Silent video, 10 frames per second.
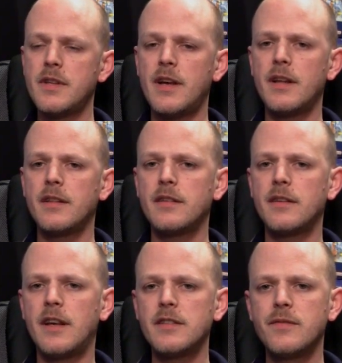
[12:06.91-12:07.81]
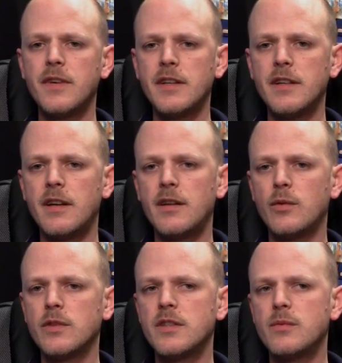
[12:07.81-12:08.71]
Then the next thing that I
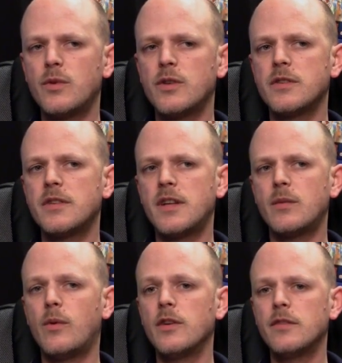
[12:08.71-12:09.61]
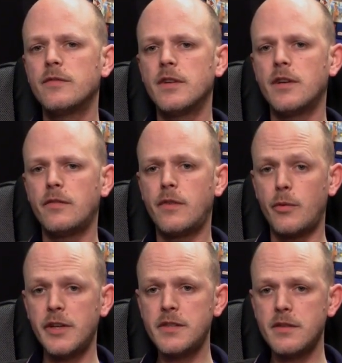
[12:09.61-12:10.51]
noticed was that one of the
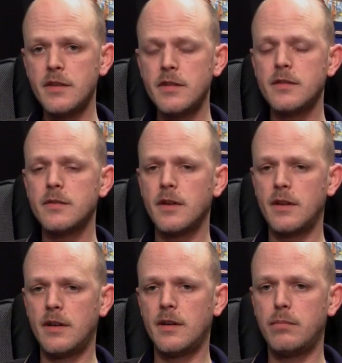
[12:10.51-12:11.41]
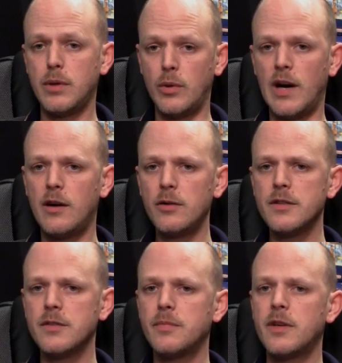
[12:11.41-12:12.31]
varistors blew
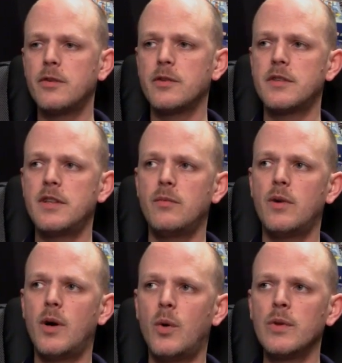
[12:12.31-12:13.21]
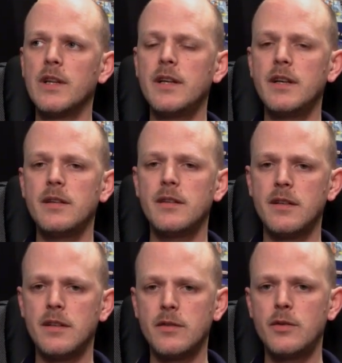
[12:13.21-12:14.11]
out because there were only
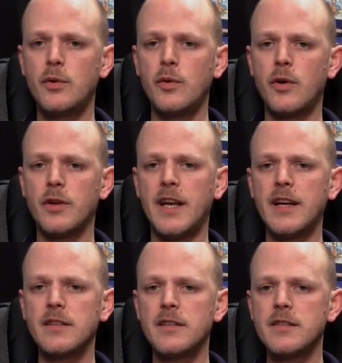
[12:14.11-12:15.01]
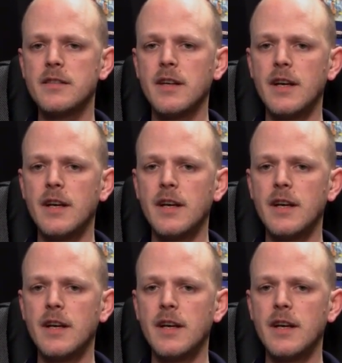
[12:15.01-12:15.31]
the two connectors